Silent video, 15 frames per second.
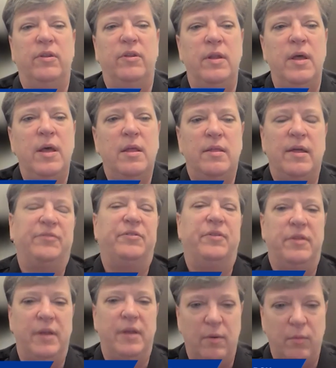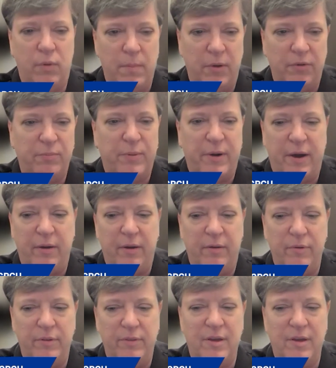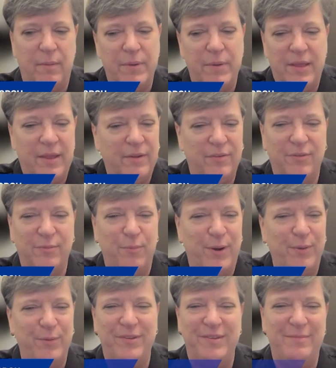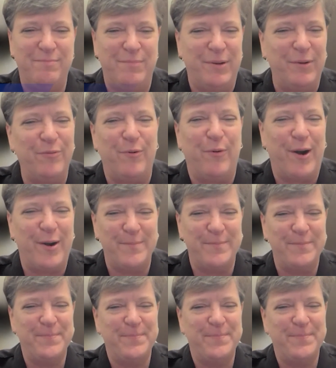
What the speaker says: And that's the thing that we're most proud of with the company. That's what it was built for.